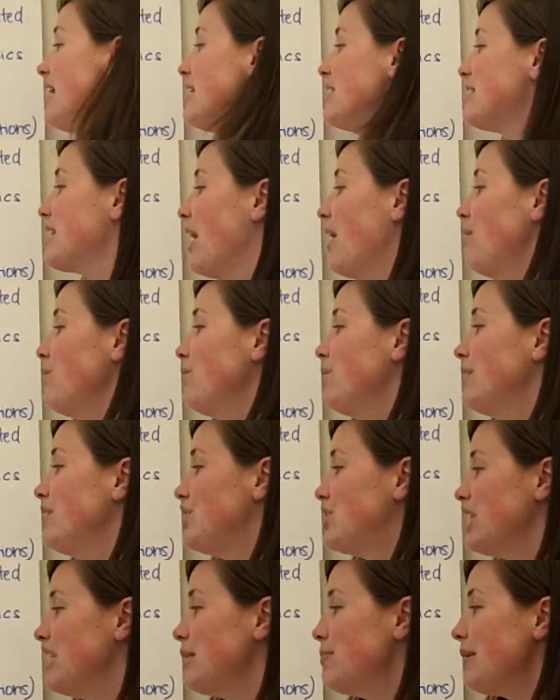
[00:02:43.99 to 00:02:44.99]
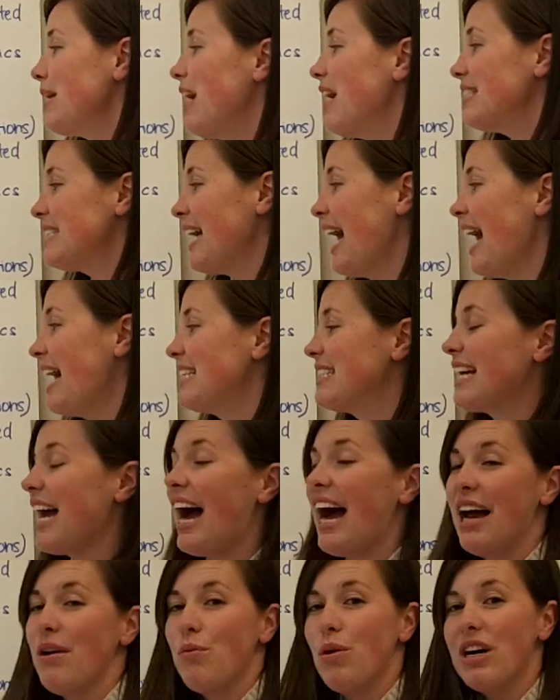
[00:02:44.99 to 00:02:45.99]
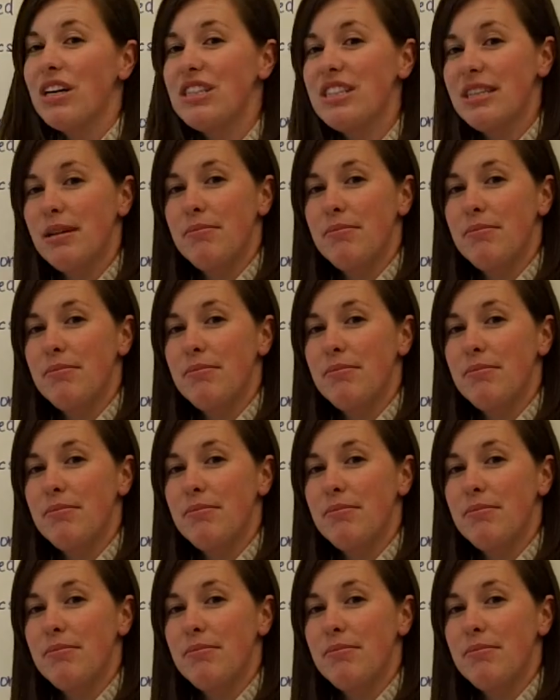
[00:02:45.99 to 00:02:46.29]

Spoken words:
So just because it has guide words,